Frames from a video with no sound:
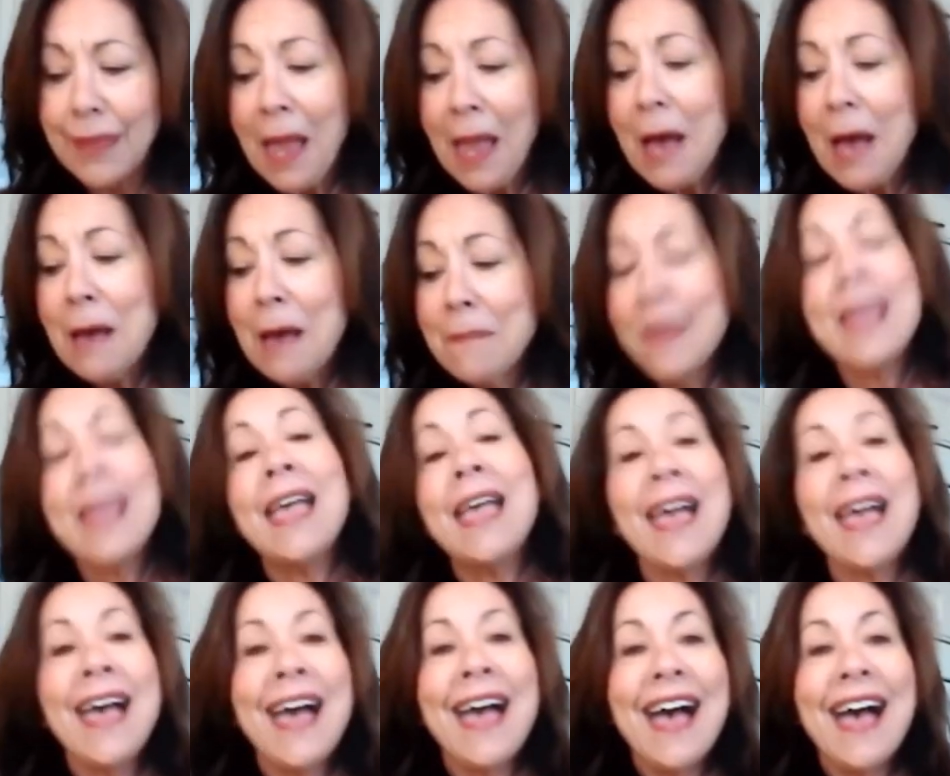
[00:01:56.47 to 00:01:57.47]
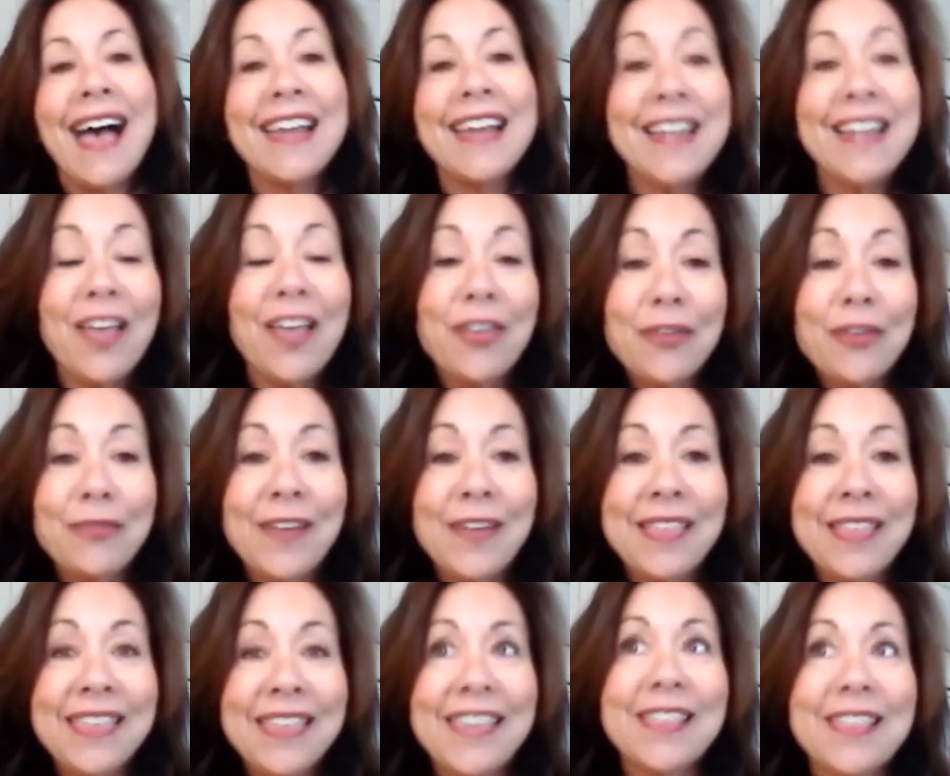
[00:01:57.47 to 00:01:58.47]
Um, Another
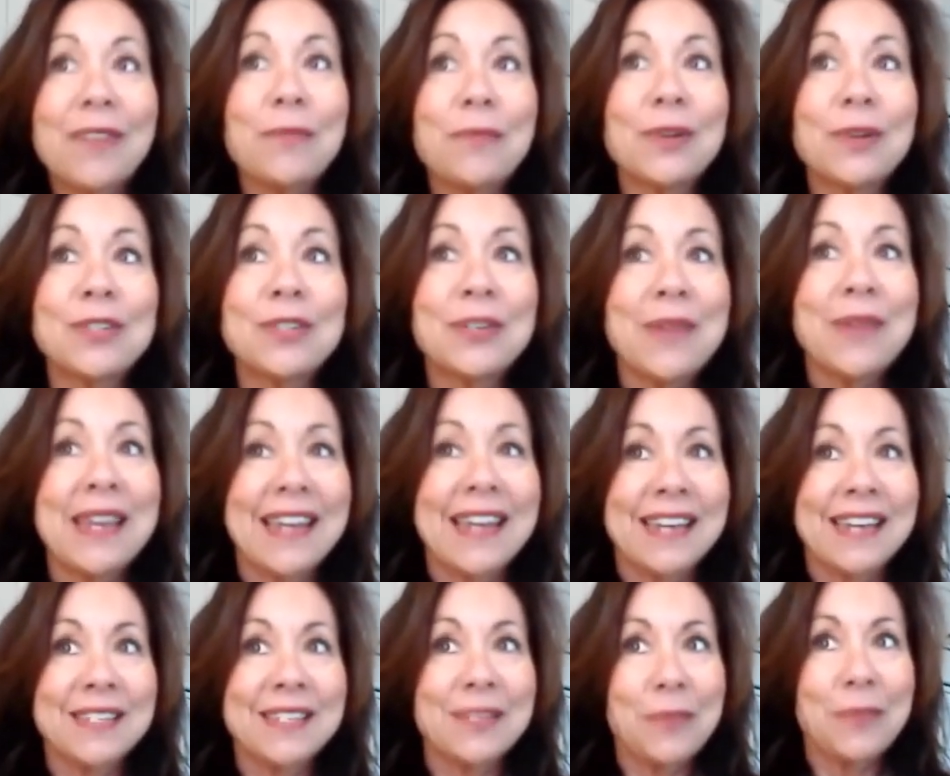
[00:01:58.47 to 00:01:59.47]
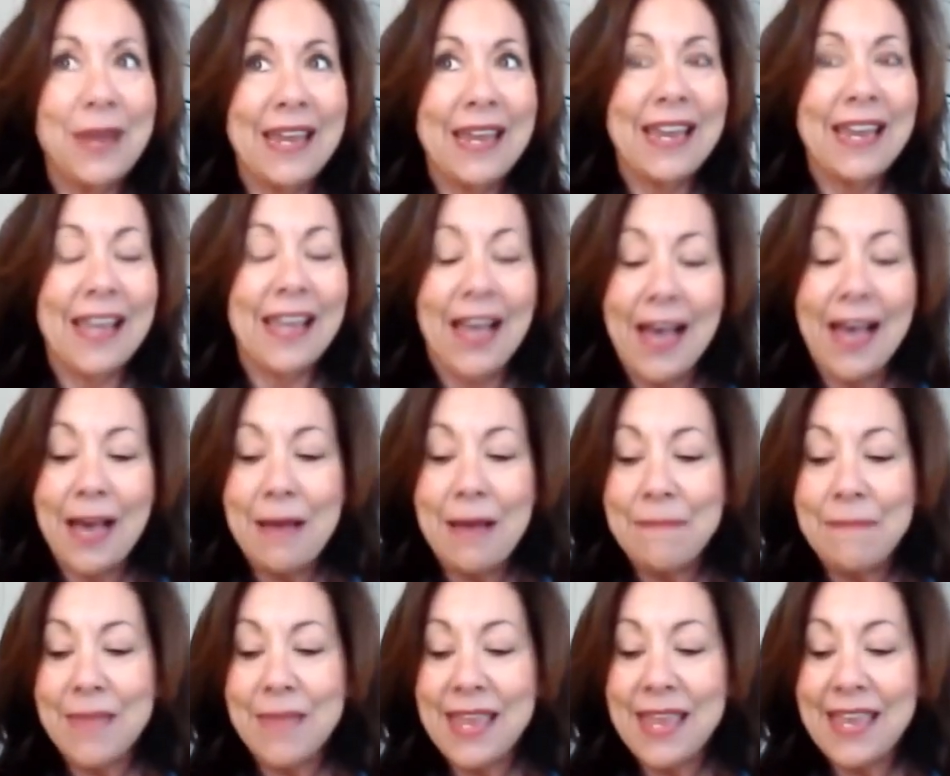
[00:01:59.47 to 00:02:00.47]
fun thing that we're doing next week
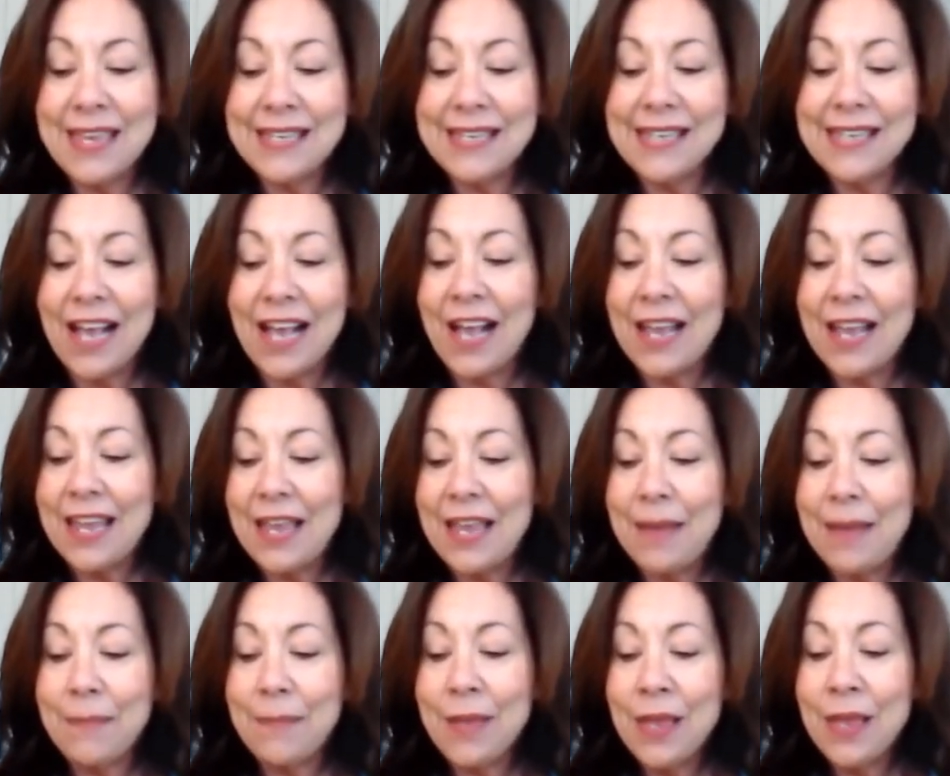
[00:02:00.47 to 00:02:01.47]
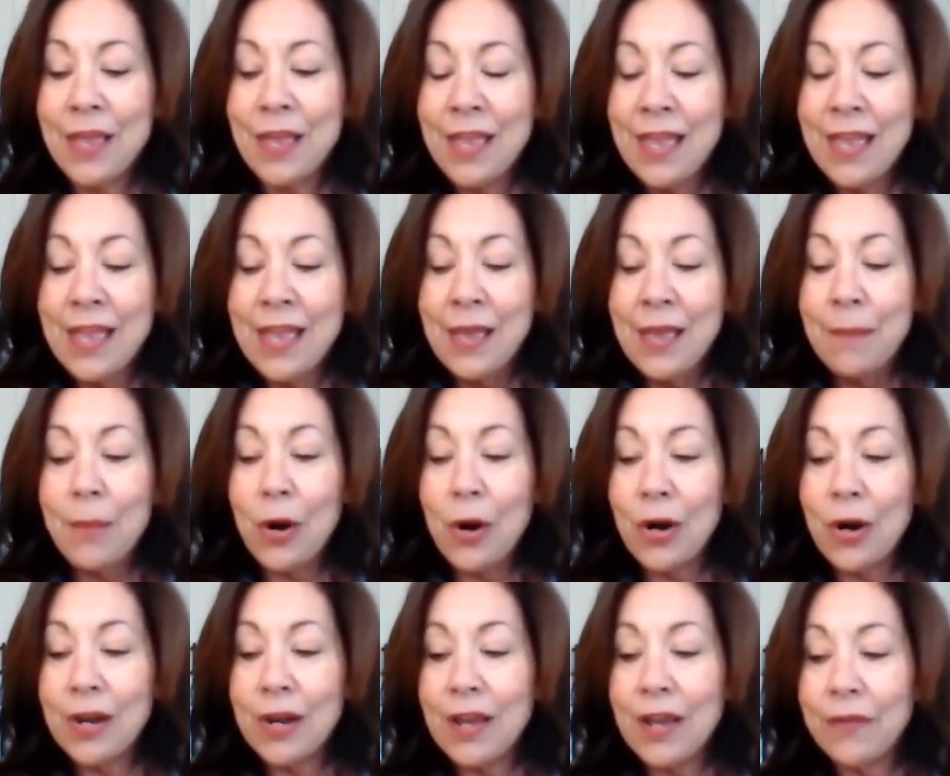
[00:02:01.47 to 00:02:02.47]
um, is I am
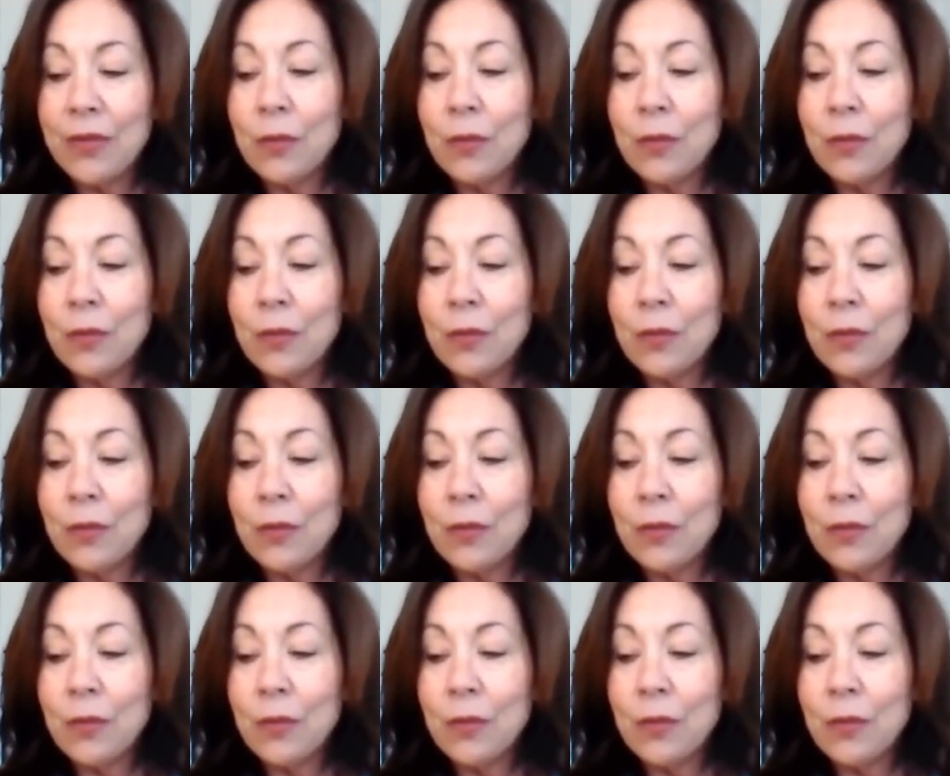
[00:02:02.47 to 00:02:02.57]
part of